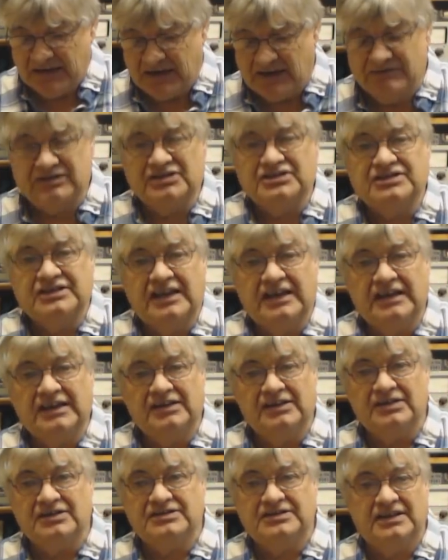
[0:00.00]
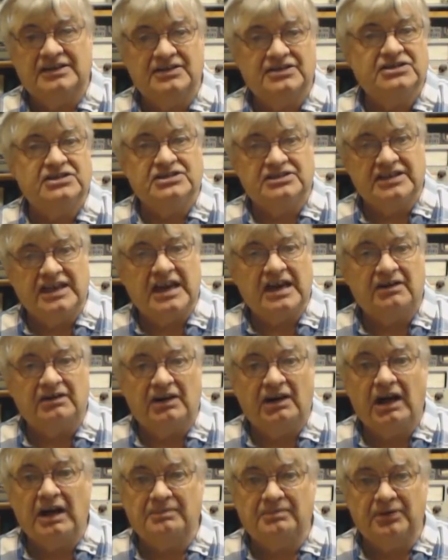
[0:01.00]
I'm just saying that this is the
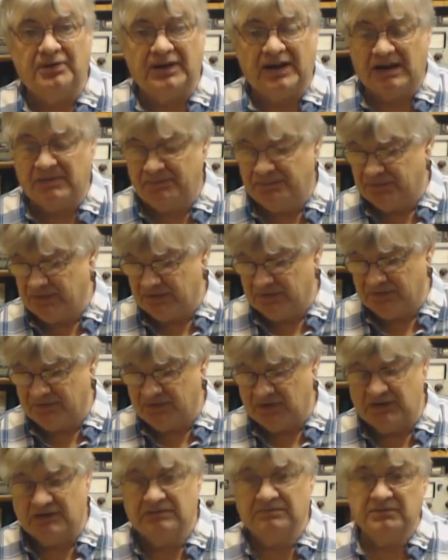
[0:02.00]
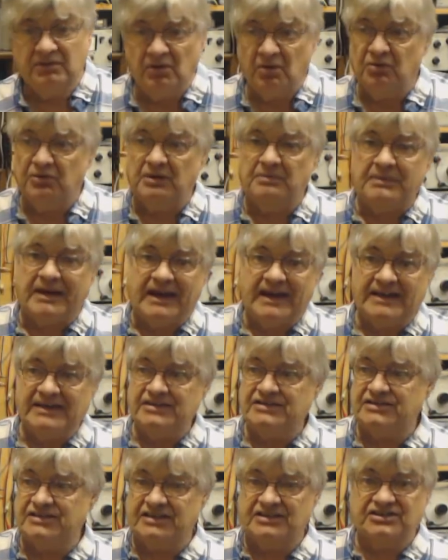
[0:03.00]
aerial I put up for all the
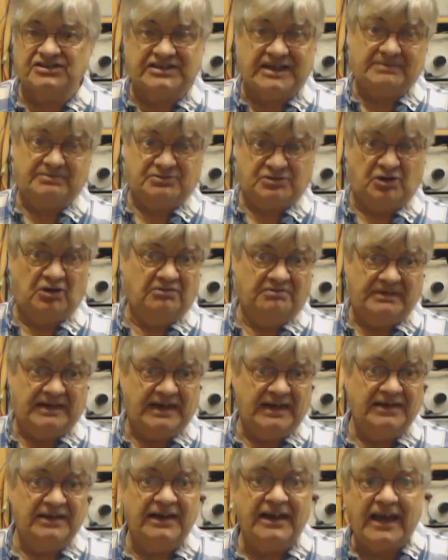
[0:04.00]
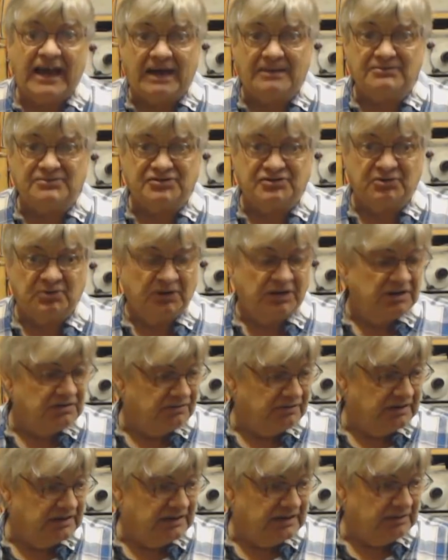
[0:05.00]
bands except top band, and it happens to
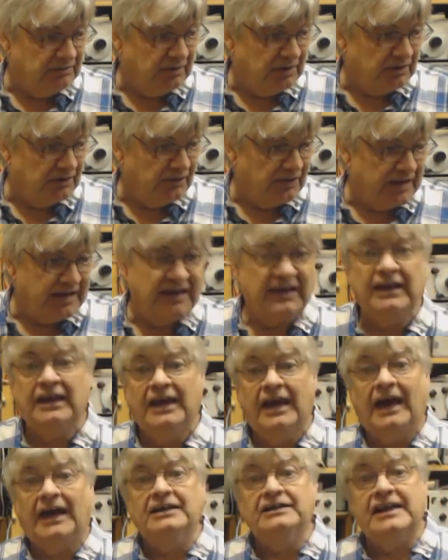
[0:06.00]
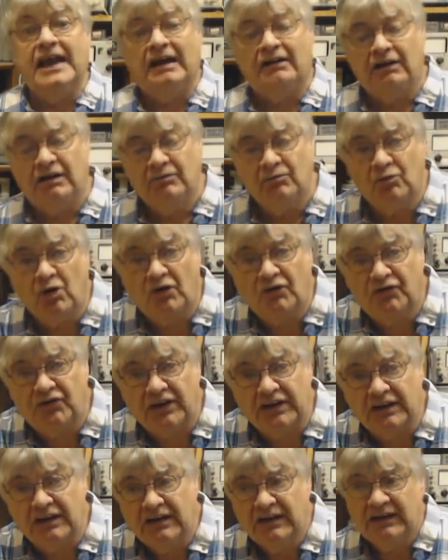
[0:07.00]
work really well there. And now I'm
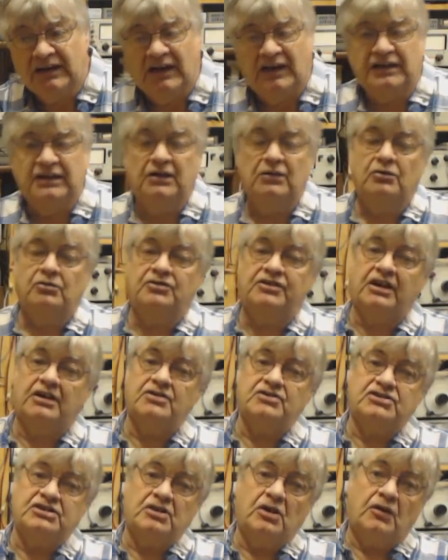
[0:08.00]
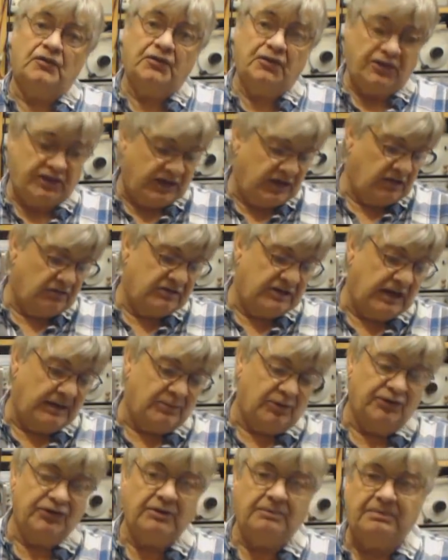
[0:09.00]
waffling and you're all dozing off and thinking, oh
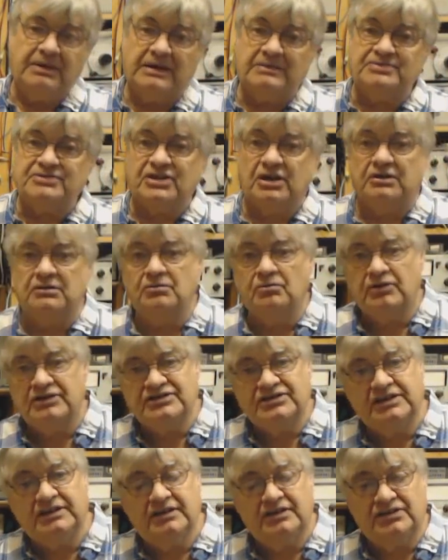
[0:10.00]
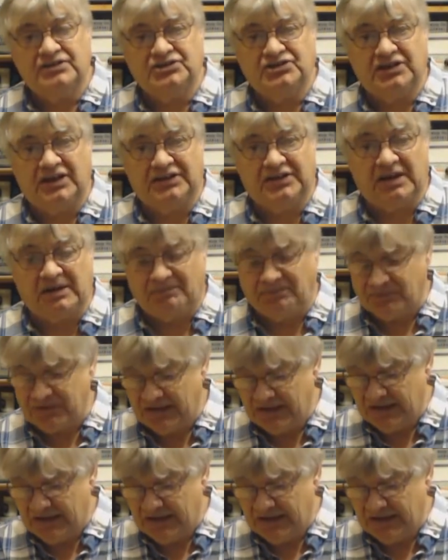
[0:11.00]
come on, the pub's open, when's he going to shut up?